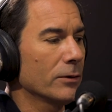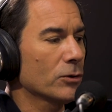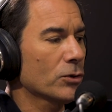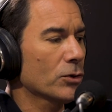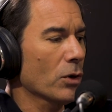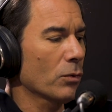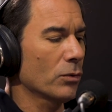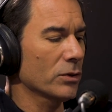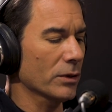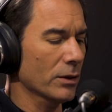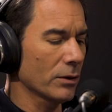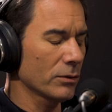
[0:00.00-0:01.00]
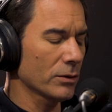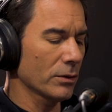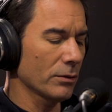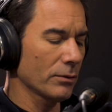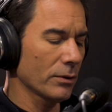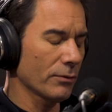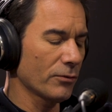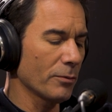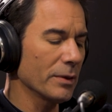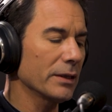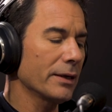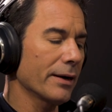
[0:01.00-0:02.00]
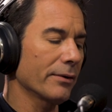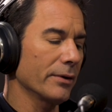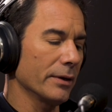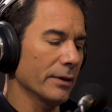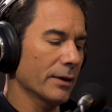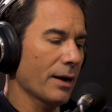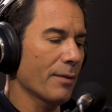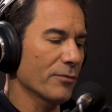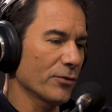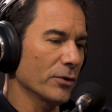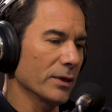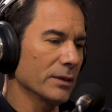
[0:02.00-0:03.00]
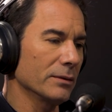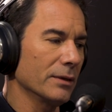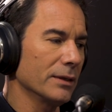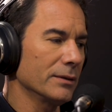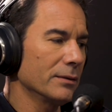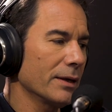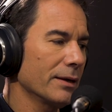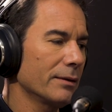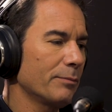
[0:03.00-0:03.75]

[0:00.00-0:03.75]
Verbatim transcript: So there's a there's a, a familiarity and a comfort in in